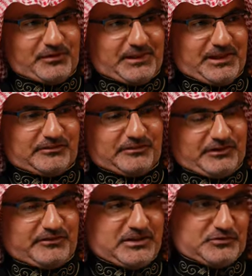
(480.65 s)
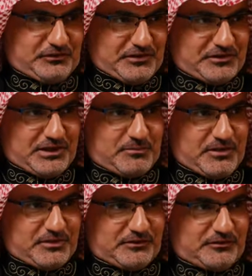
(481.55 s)
nevertheless, here's the interesting thing
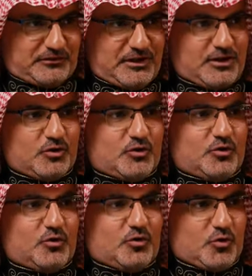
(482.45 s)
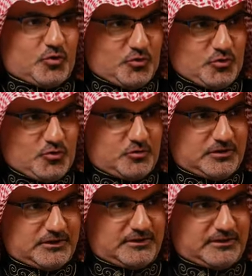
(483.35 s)
about this.
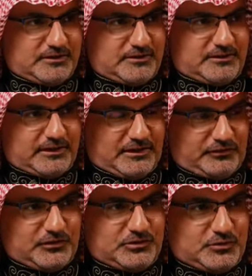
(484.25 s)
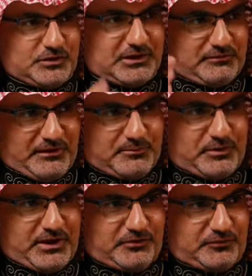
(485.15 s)
Who instituted the
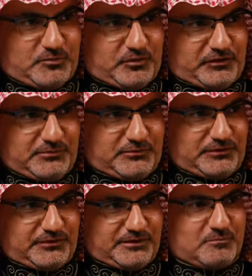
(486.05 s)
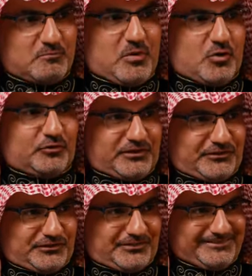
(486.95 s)
5 prayers for Muslims?
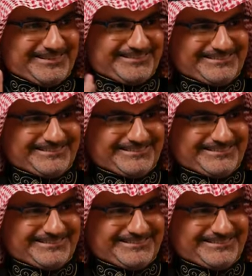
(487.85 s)
Moses.